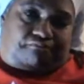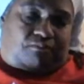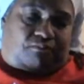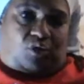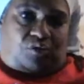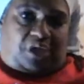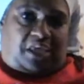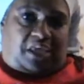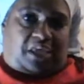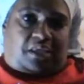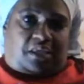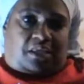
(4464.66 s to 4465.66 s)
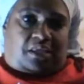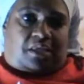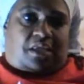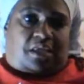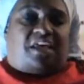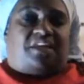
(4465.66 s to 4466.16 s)
Okay?
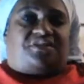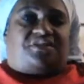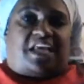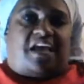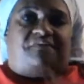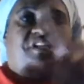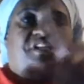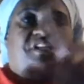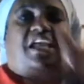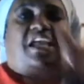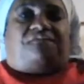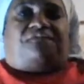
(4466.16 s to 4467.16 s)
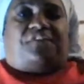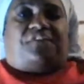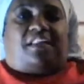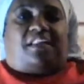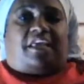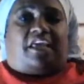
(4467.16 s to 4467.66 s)
17
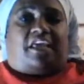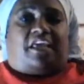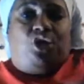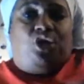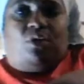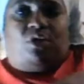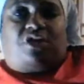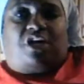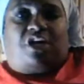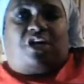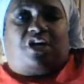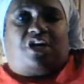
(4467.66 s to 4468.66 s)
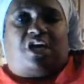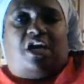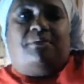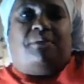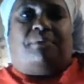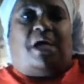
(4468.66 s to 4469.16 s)
felony, and you want to come and bother
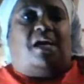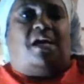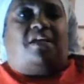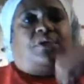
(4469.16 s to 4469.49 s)
with me.